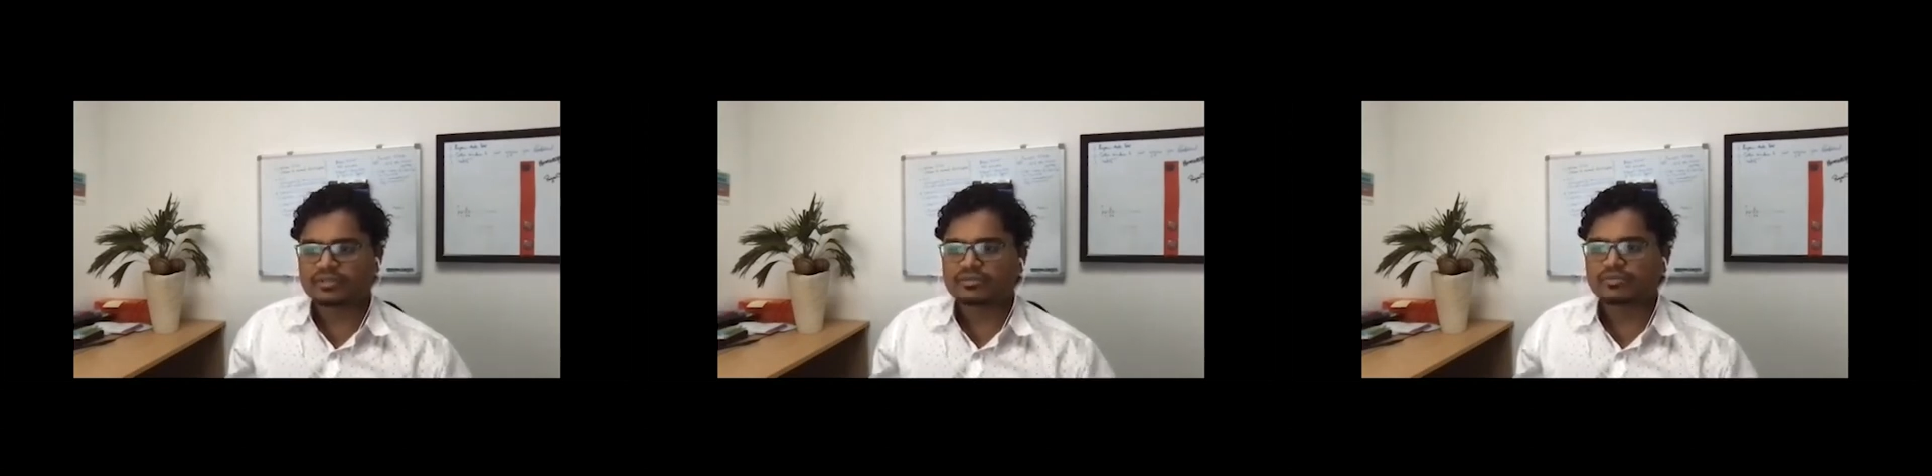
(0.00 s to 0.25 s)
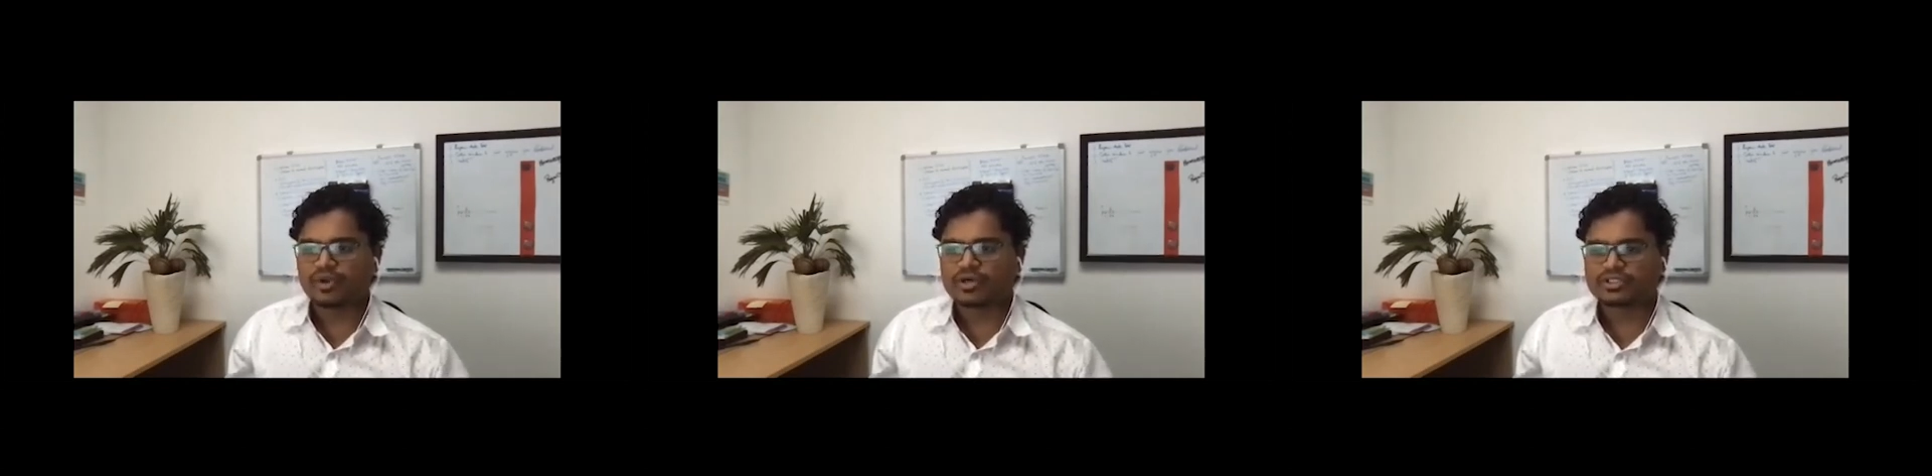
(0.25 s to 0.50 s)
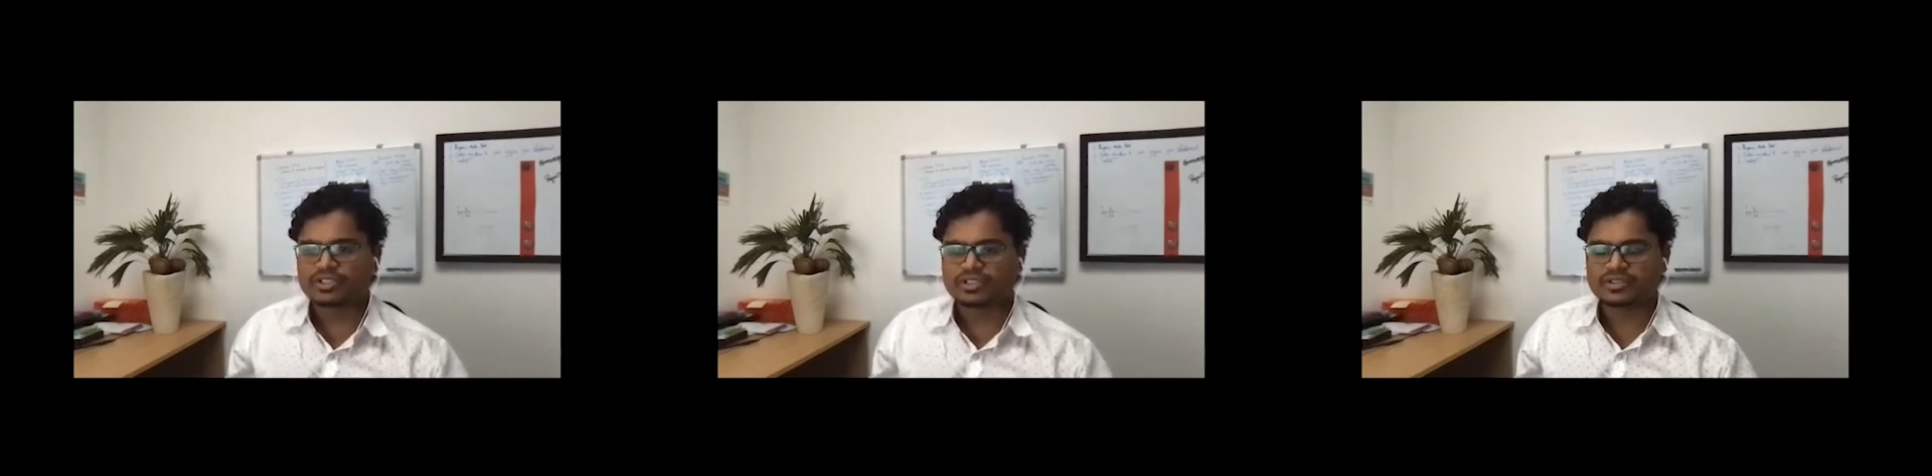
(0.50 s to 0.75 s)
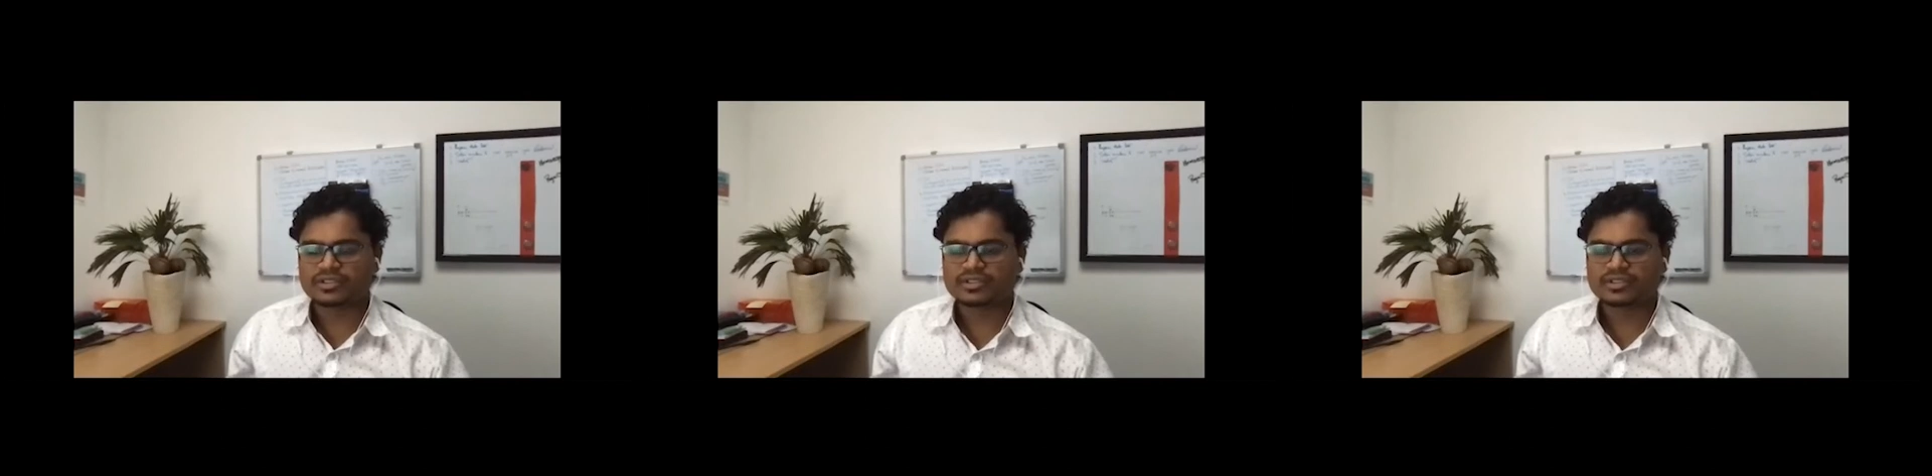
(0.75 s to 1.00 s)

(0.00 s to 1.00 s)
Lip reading: blockchains